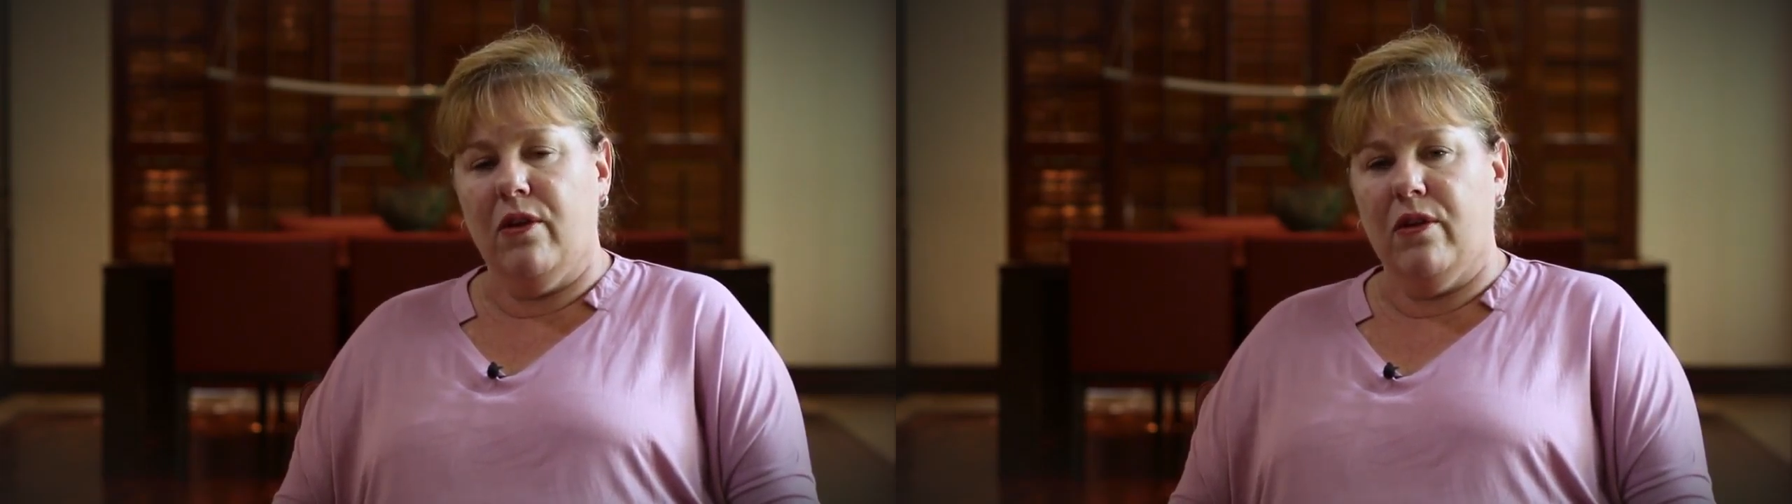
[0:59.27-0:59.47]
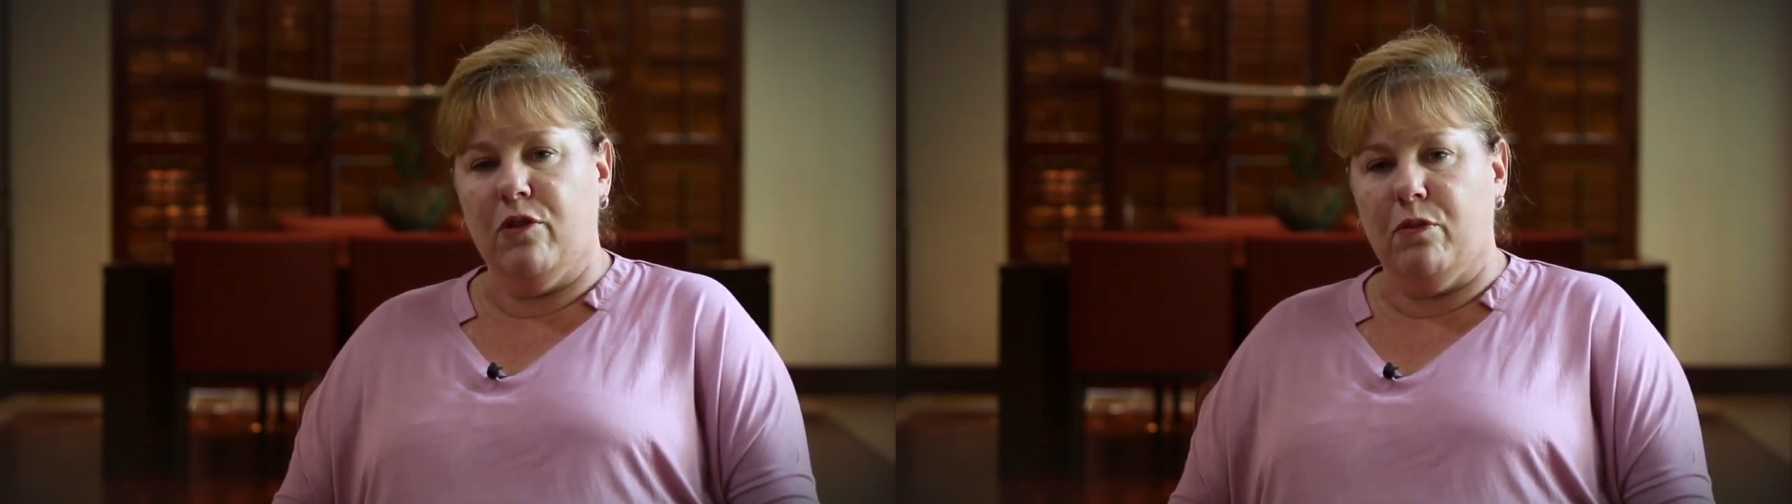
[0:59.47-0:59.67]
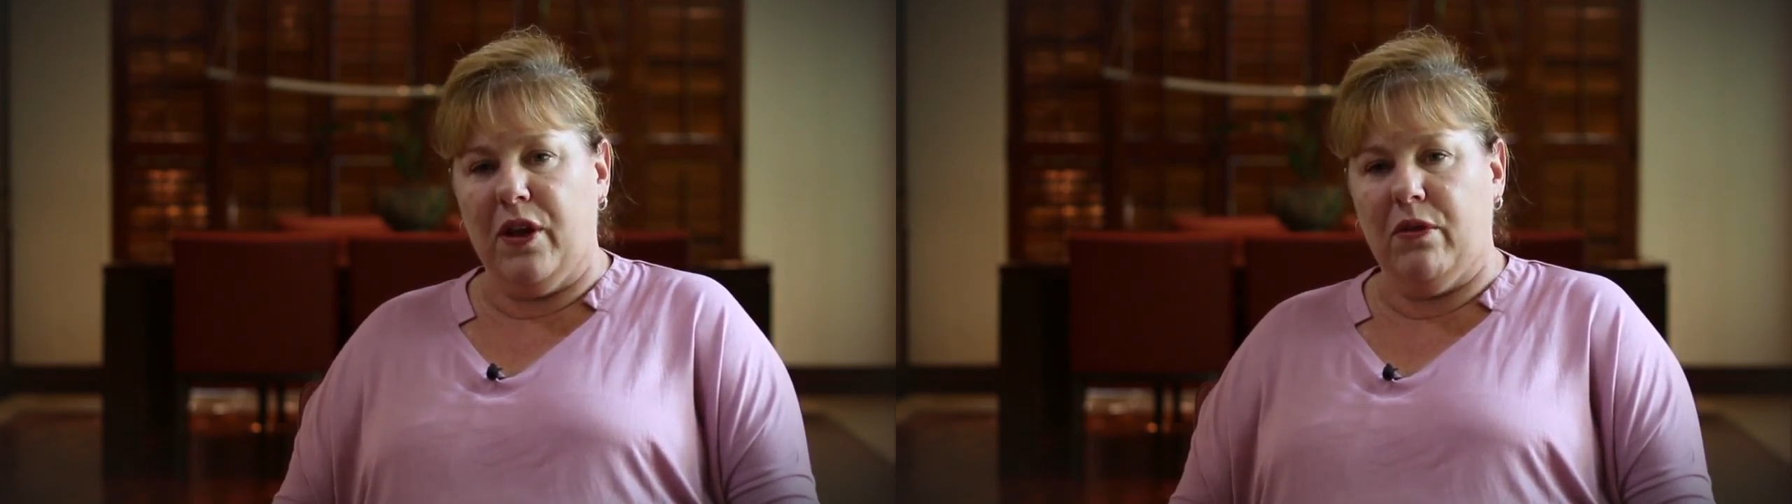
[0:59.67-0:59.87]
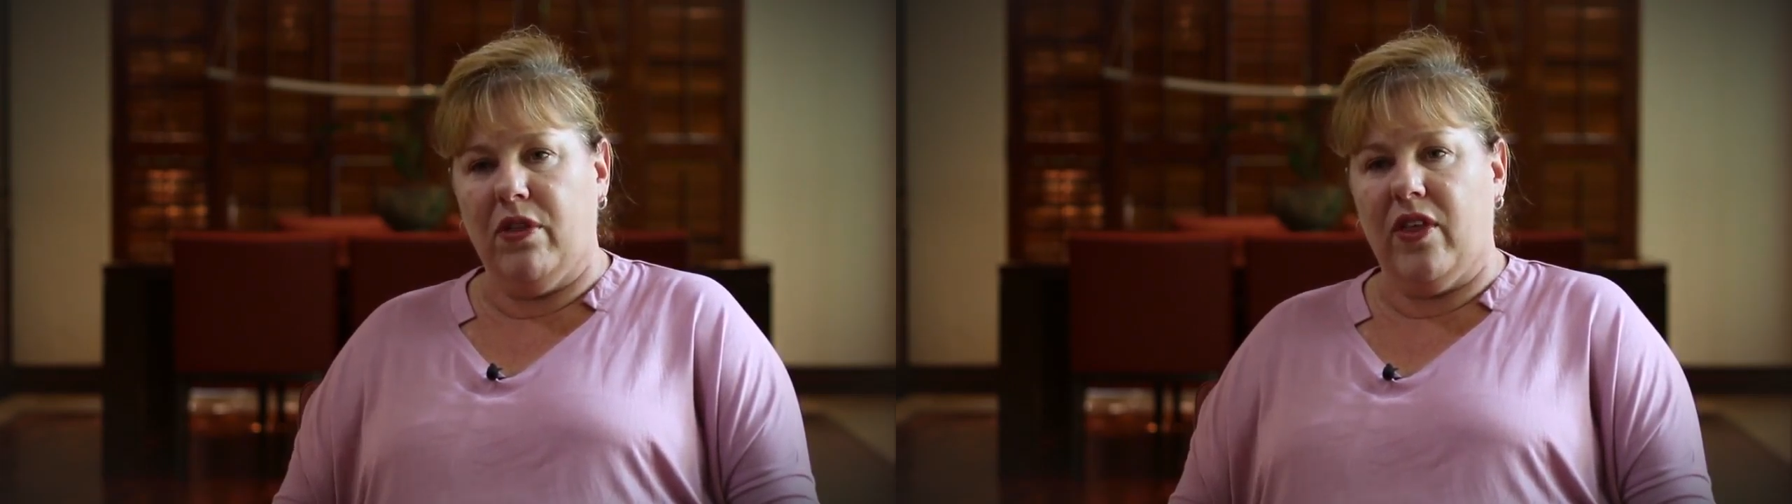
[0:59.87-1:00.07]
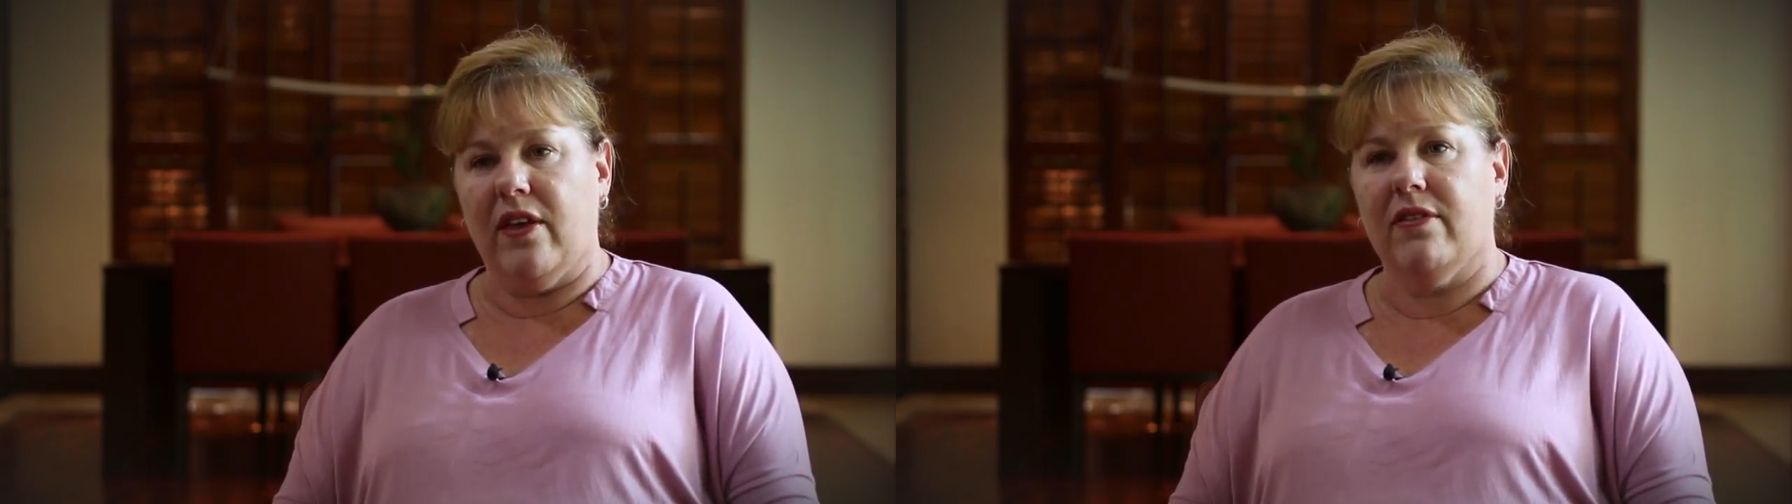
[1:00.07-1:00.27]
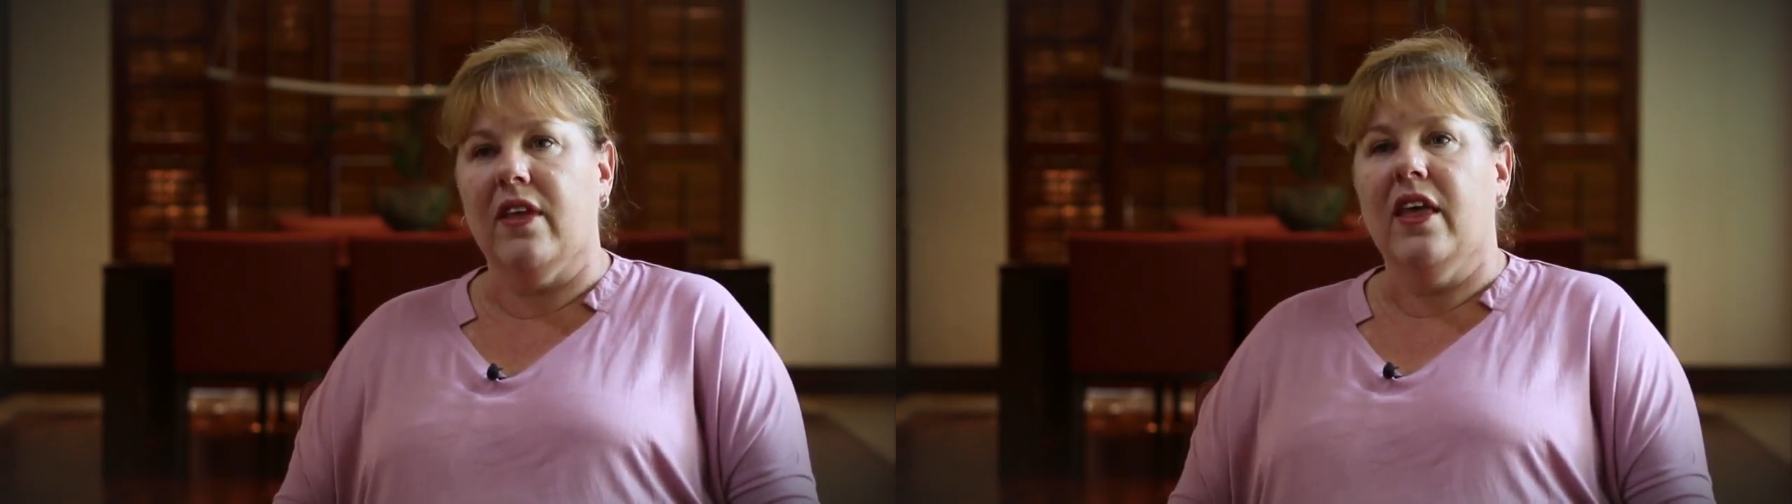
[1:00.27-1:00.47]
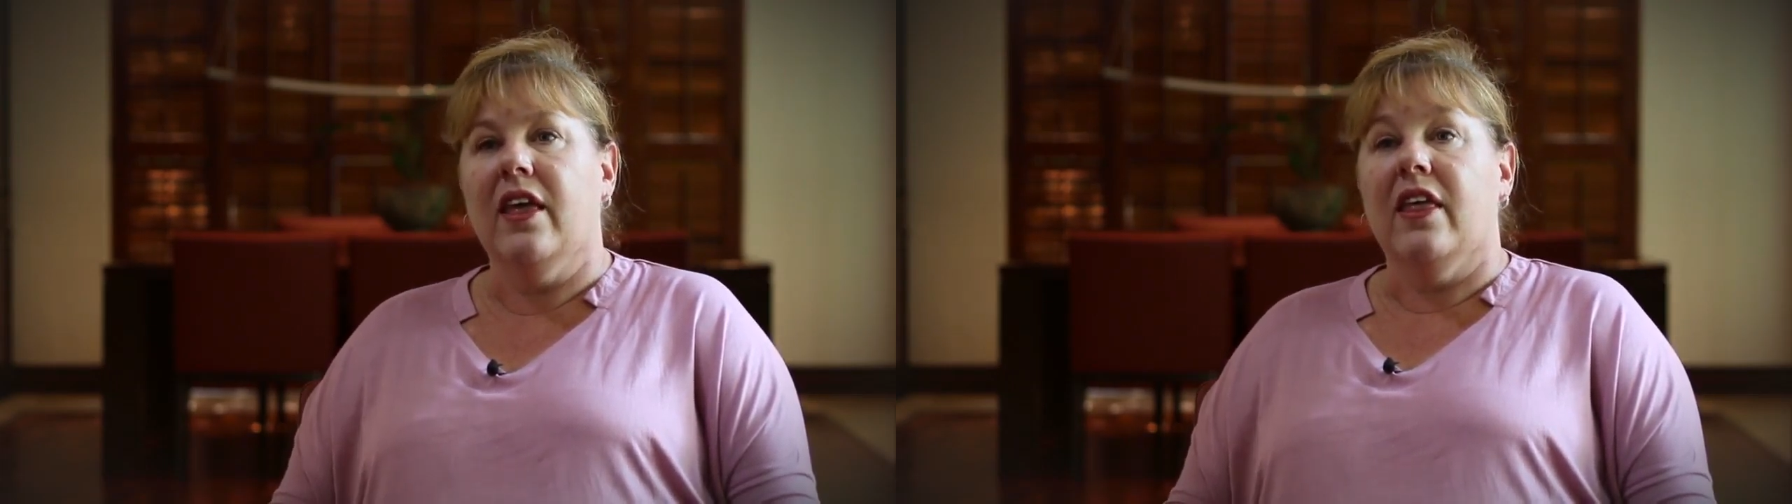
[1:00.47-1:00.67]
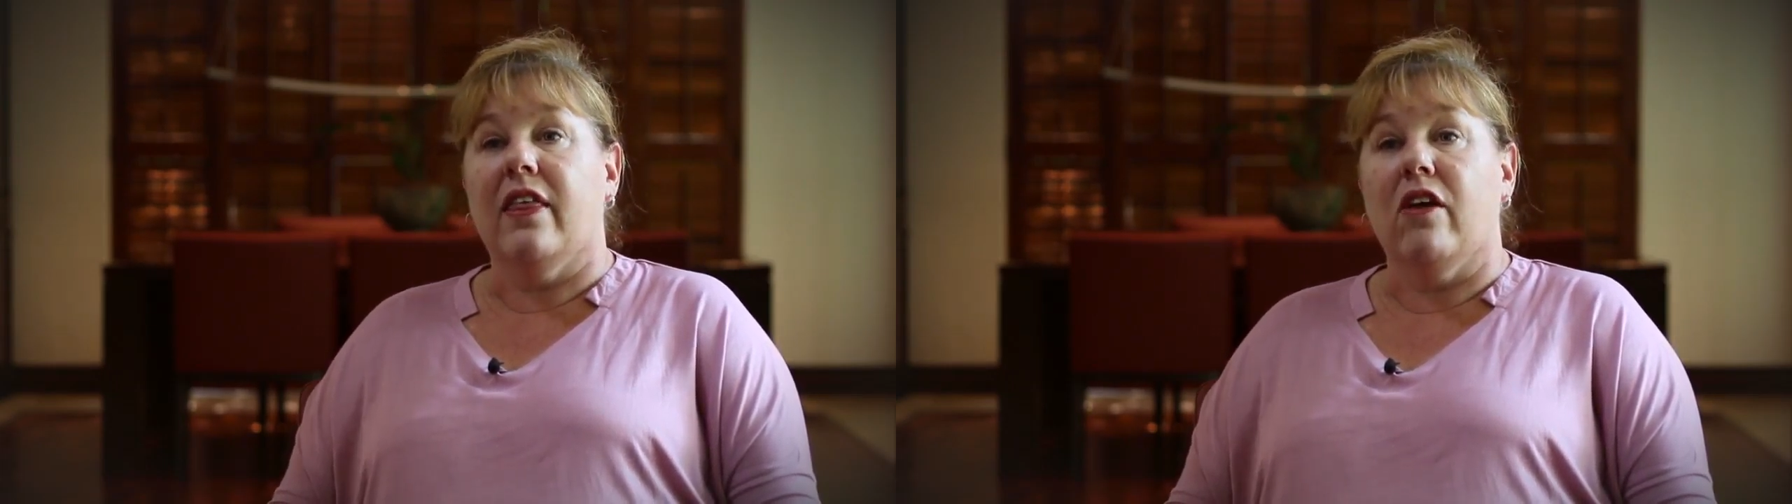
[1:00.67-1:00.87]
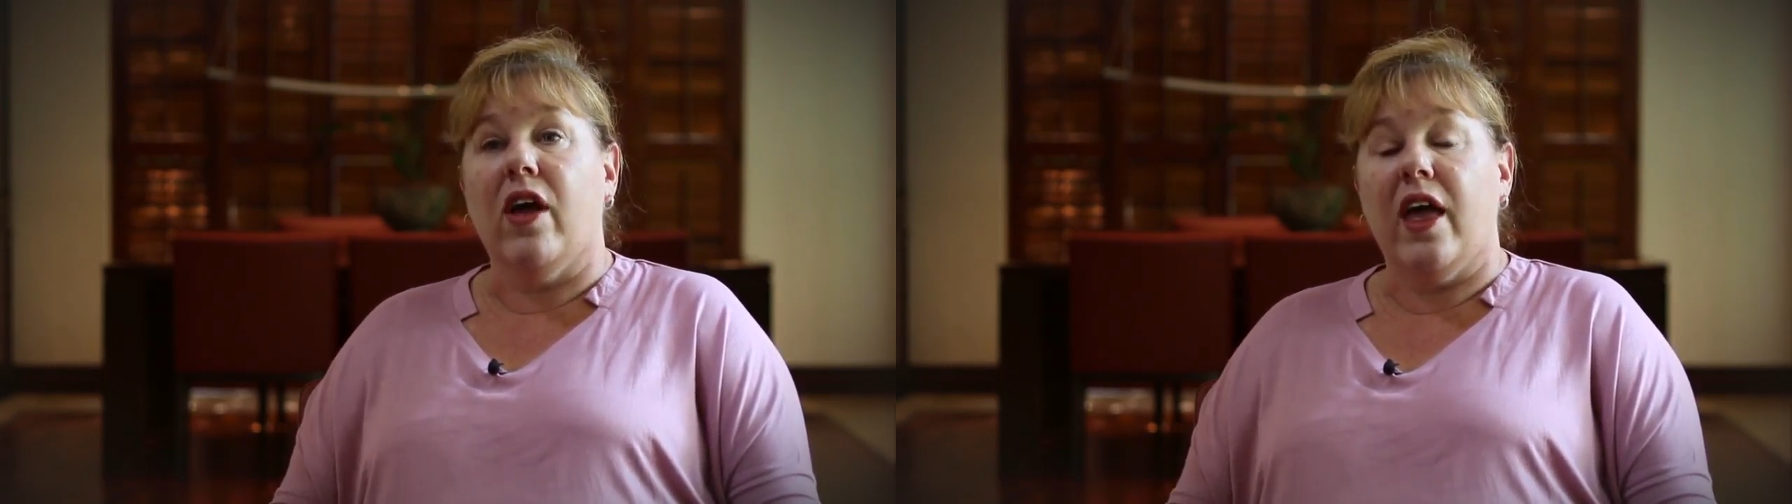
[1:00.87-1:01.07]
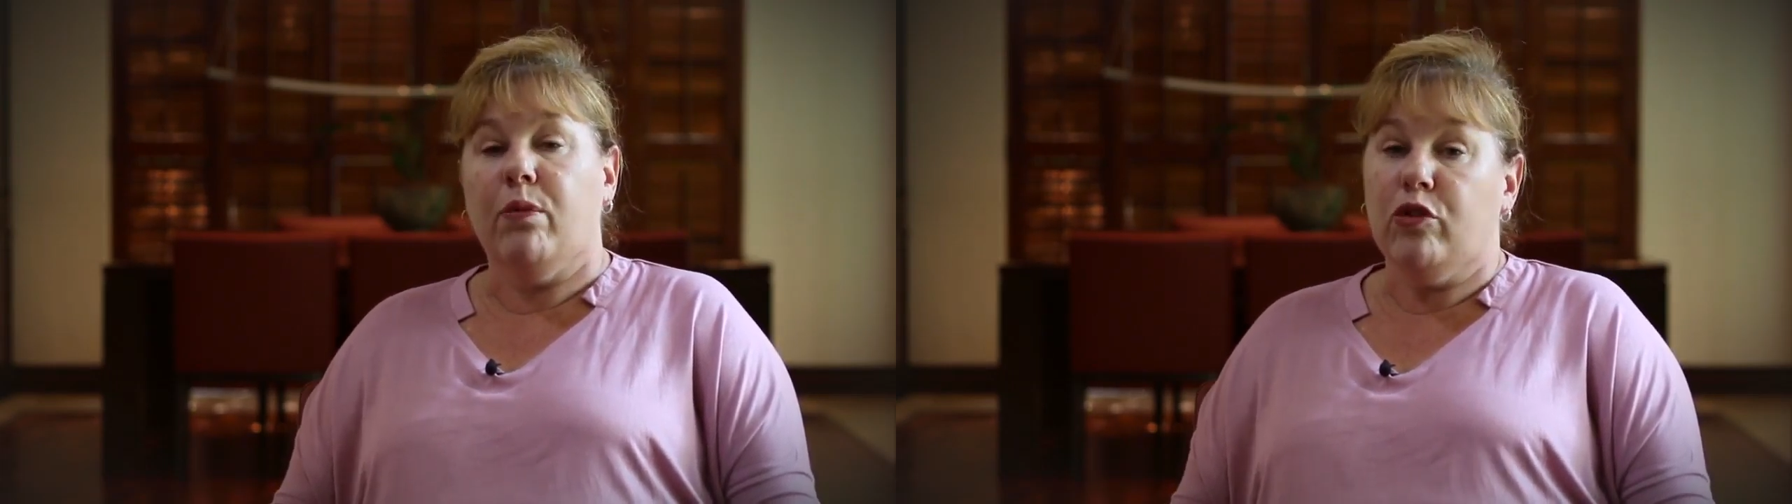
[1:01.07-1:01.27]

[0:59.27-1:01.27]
learner's been with us, they are able